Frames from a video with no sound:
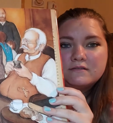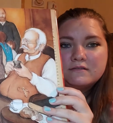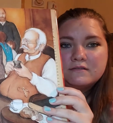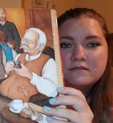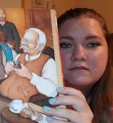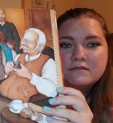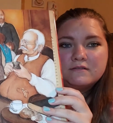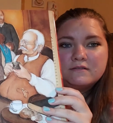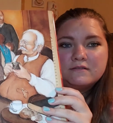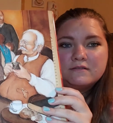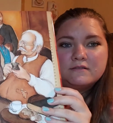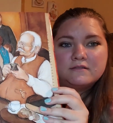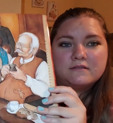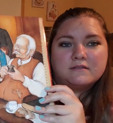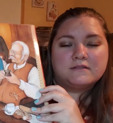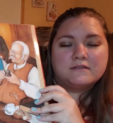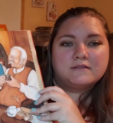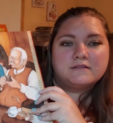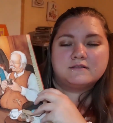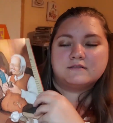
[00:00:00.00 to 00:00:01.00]

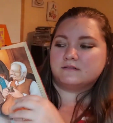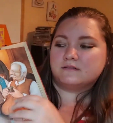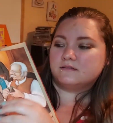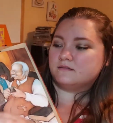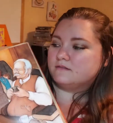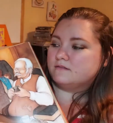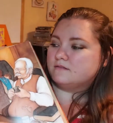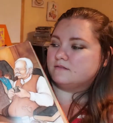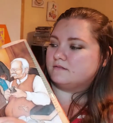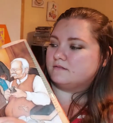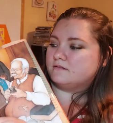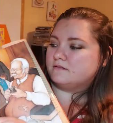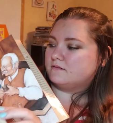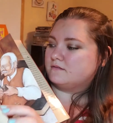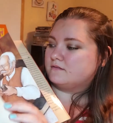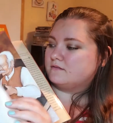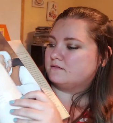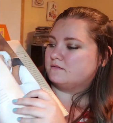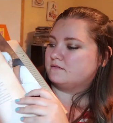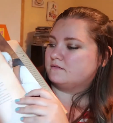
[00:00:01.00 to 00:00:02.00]

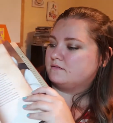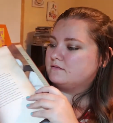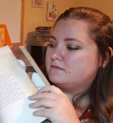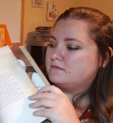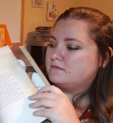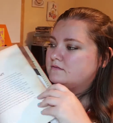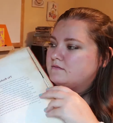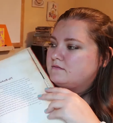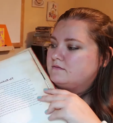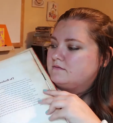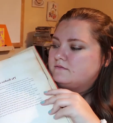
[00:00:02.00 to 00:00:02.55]
(no one is talking)